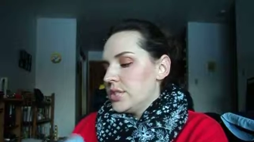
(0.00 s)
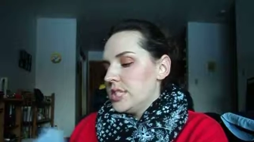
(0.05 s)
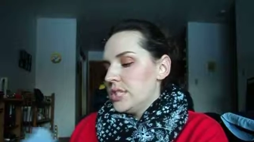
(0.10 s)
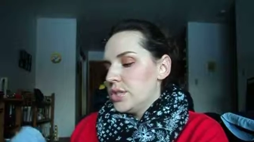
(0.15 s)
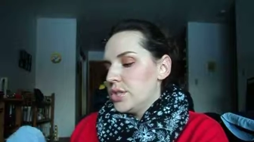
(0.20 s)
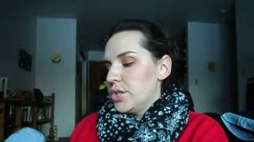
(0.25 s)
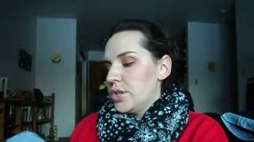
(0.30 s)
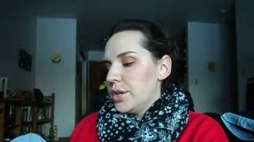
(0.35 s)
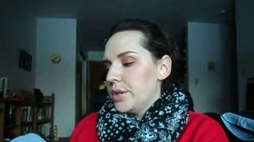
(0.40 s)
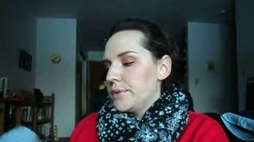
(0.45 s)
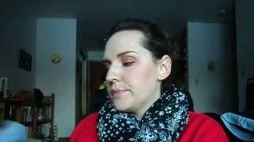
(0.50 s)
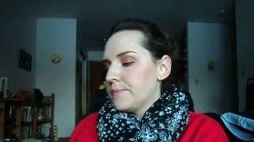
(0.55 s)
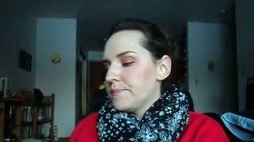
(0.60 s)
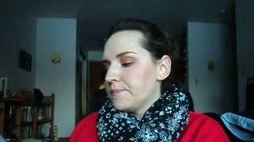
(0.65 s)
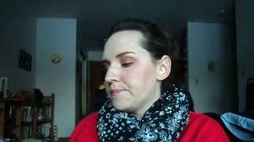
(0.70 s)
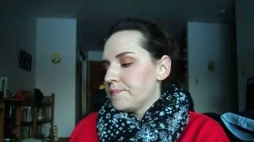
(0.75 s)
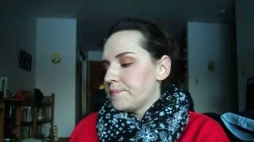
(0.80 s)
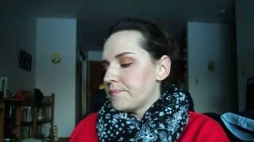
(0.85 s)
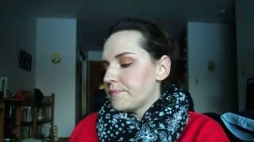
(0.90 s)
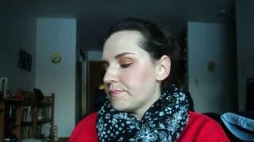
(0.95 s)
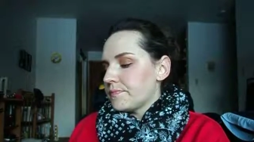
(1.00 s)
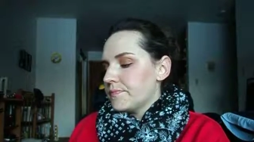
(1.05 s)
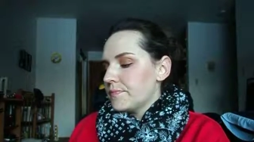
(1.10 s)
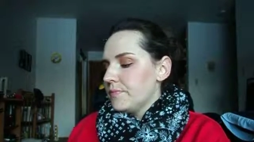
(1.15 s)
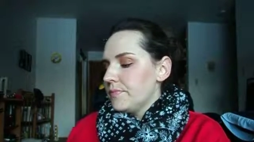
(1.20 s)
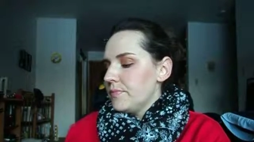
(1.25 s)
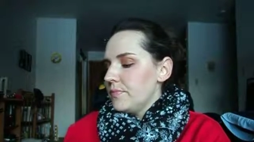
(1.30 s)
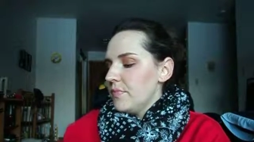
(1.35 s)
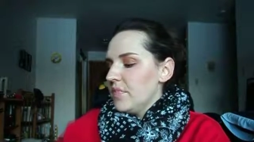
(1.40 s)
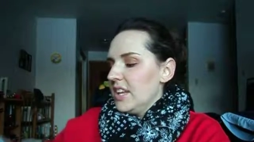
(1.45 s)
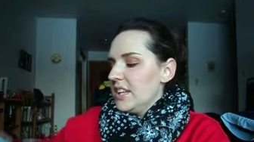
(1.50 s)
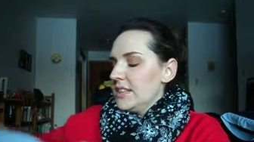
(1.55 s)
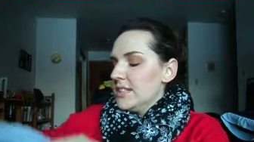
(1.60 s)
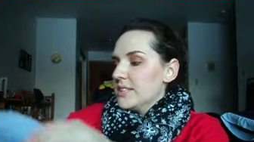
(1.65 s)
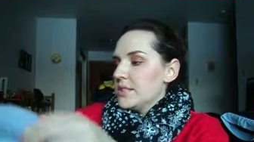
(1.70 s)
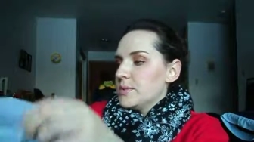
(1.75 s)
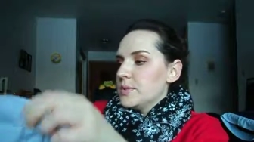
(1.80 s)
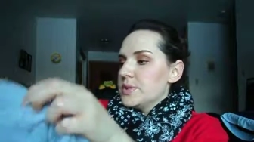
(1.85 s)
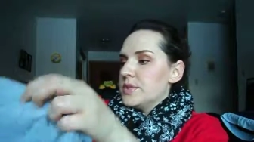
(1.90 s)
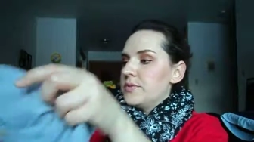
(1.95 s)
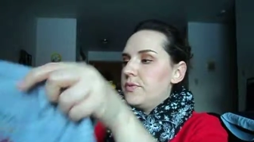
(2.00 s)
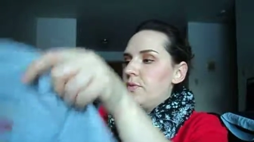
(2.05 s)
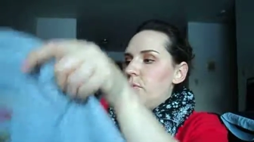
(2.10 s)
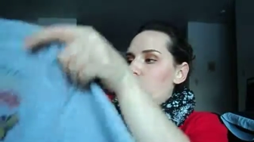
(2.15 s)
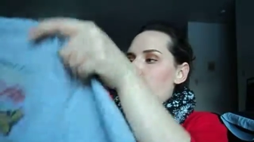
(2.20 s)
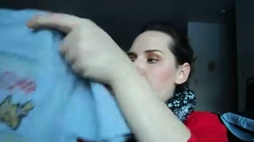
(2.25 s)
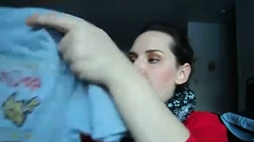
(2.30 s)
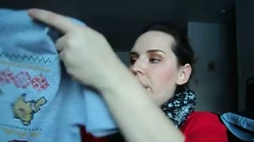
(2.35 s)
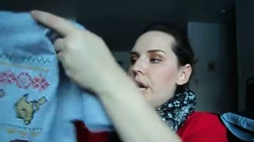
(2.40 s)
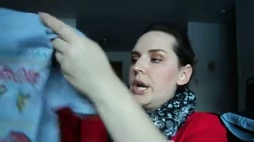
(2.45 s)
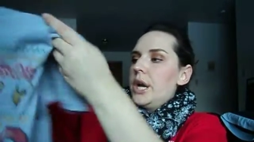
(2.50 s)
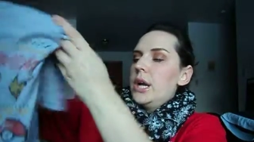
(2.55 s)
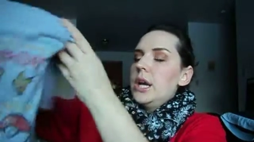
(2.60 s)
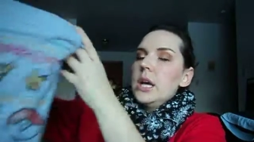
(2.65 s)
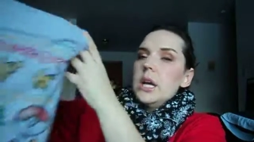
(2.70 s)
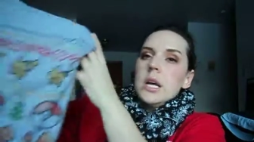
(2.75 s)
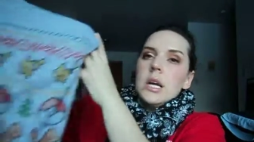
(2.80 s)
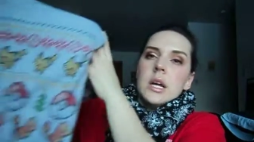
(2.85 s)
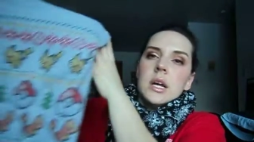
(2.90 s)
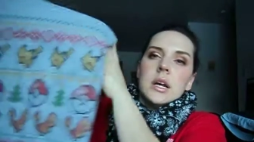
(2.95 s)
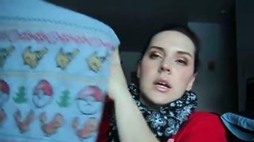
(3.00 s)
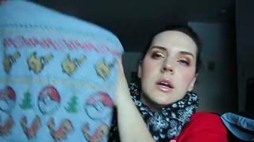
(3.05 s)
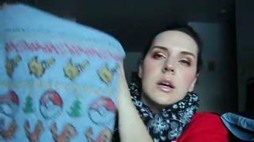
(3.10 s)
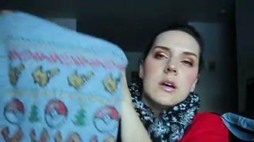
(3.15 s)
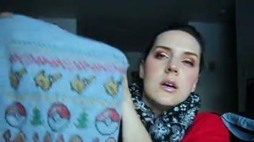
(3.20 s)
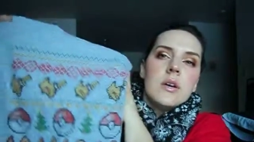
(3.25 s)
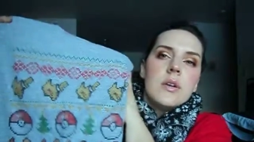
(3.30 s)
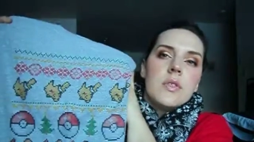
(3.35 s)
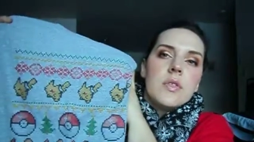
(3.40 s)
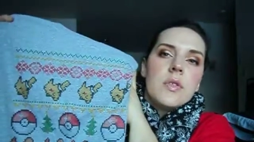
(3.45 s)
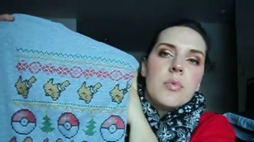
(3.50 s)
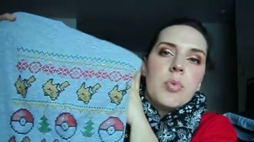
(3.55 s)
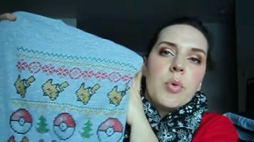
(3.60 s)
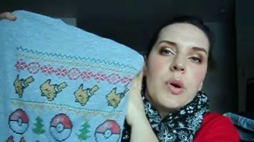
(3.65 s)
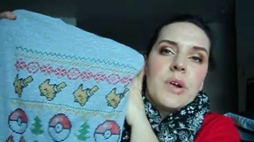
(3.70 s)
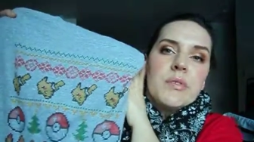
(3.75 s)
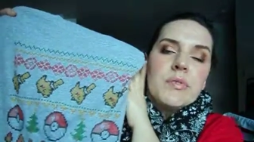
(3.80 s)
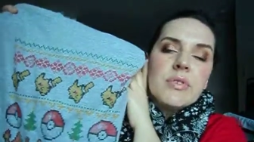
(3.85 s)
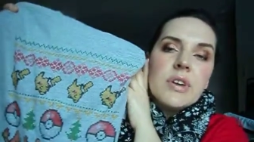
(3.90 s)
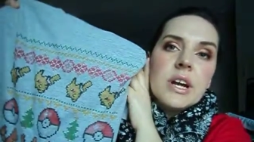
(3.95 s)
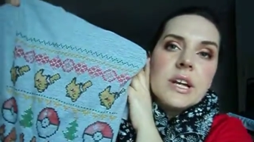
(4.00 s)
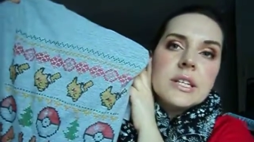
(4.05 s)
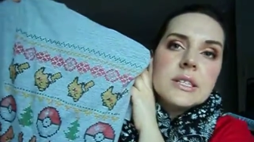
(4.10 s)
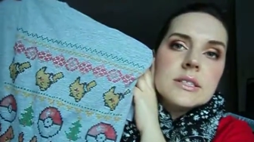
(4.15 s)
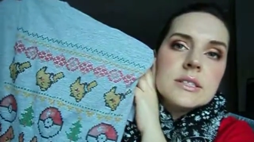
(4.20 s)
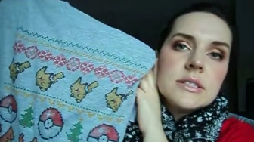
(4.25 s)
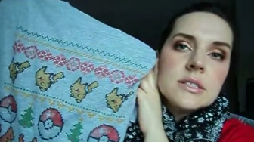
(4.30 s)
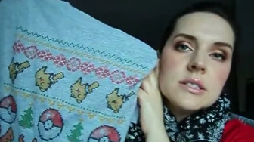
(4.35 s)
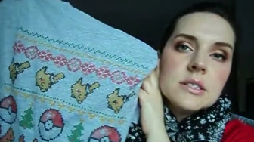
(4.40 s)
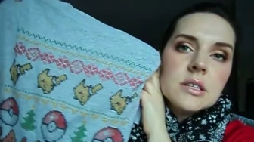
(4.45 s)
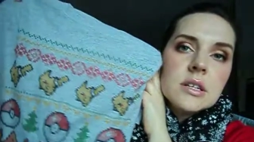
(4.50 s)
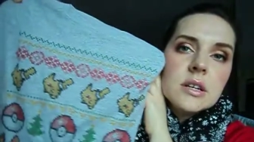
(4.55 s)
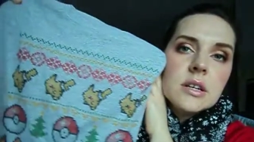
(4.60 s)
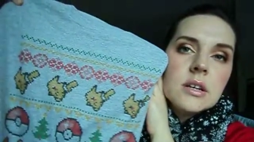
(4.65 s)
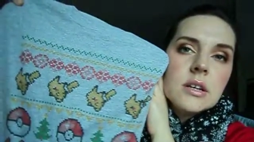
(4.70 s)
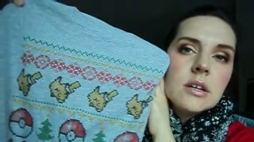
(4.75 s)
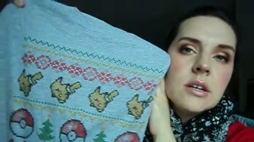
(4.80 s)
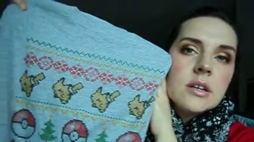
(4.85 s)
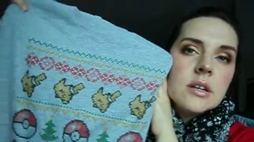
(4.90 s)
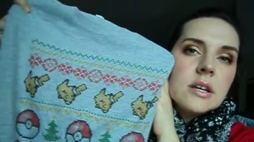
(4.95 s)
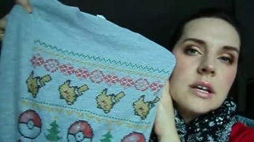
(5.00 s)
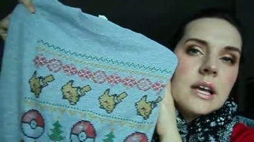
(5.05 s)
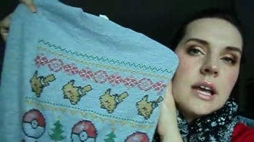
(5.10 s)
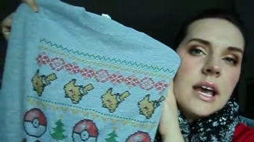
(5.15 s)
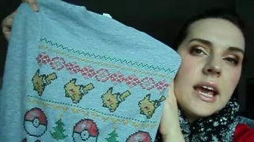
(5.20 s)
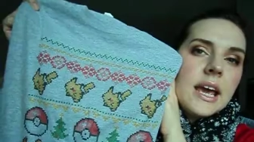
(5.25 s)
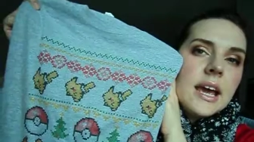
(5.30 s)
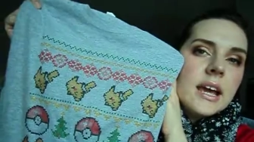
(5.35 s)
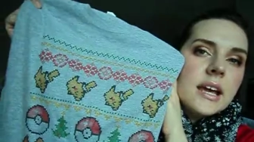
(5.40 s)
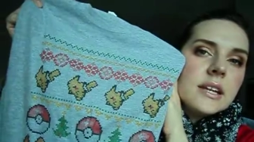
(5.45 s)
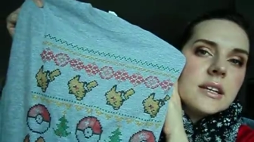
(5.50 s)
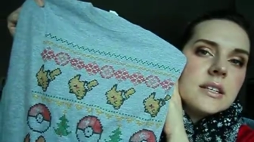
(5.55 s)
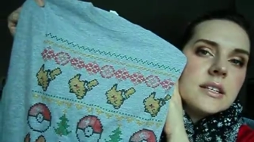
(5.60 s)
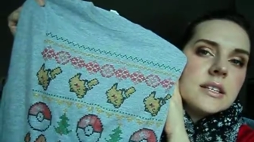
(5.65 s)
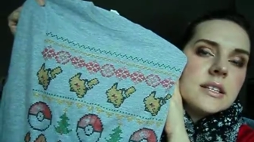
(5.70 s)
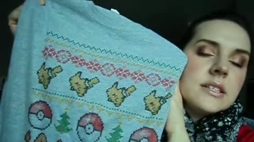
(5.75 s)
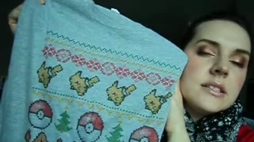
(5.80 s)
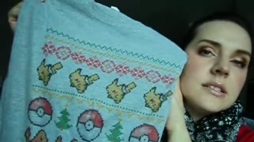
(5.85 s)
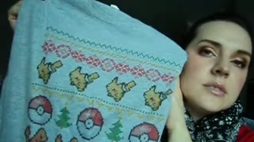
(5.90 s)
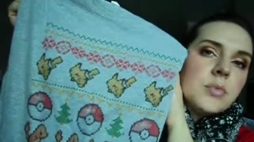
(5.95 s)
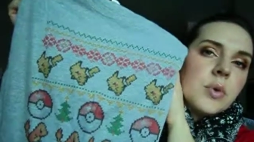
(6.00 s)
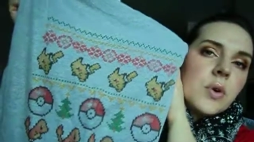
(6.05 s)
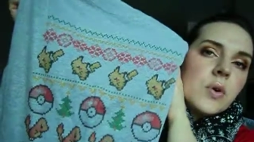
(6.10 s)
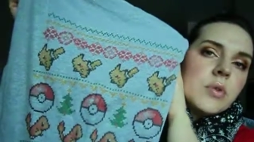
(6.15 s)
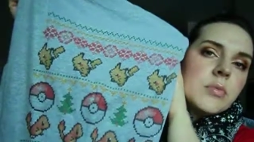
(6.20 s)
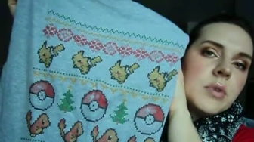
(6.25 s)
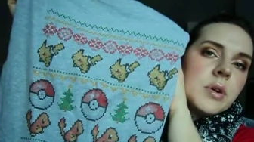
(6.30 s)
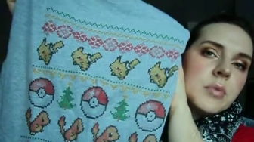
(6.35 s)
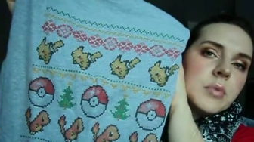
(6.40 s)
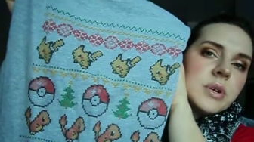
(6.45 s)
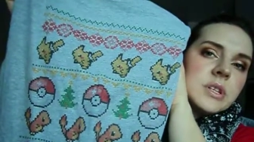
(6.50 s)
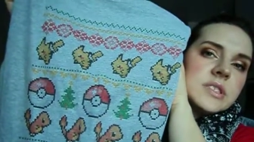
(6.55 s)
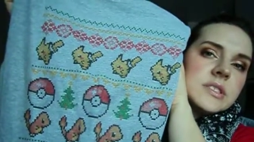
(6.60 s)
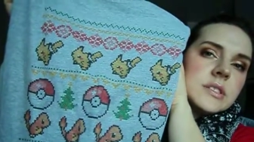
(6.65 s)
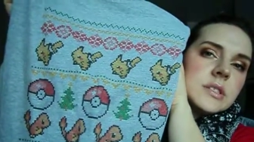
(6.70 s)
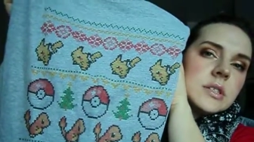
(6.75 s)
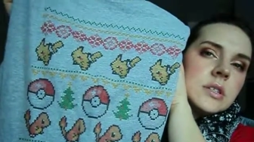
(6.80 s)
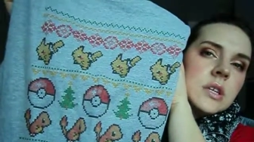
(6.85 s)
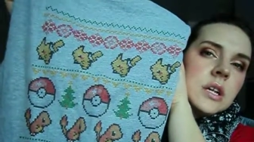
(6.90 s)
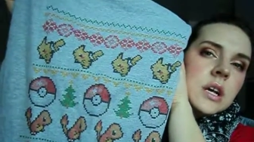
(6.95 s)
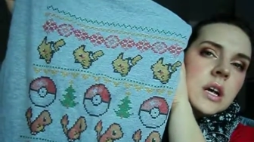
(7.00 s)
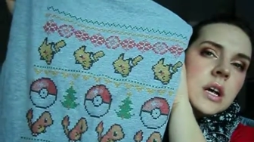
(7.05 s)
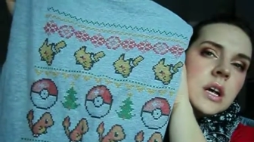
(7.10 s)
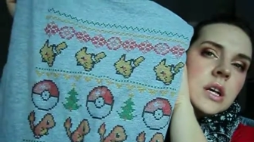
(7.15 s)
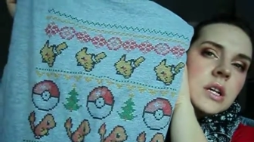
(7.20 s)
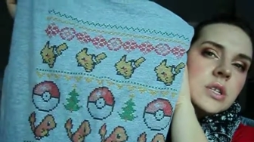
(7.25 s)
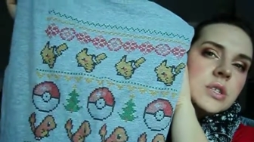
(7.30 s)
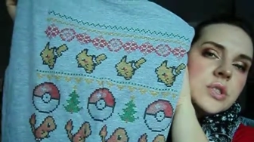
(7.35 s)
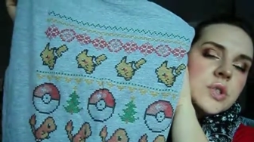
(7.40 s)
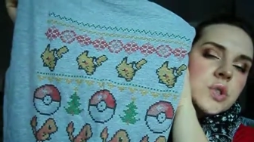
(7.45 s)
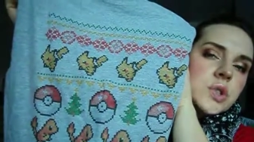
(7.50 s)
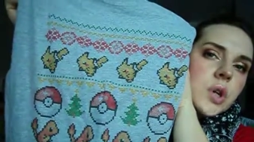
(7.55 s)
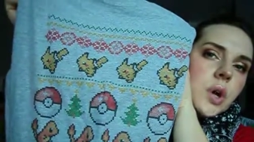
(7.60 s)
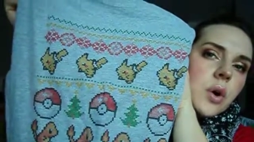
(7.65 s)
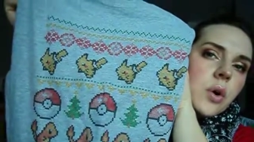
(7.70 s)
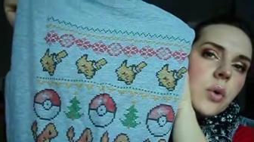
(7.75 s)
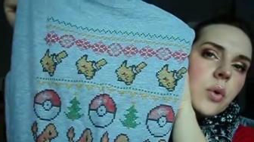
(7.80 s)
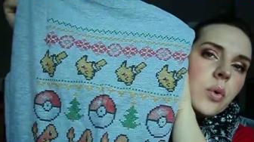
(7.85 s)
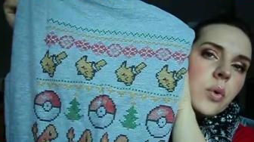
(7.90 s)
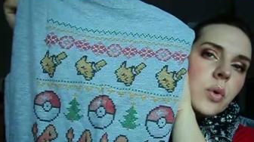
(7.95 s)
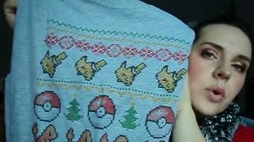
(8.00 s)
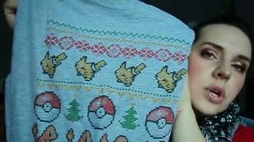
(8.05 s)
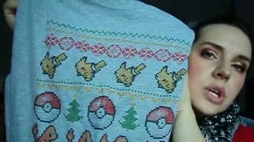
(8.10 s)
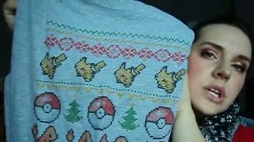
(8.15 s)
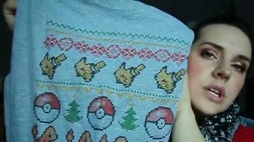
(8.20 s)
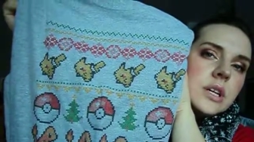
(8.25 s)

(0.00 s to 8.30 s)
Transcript: t-shirt, and this was for the boyfriend, and he's a Pokemon person, so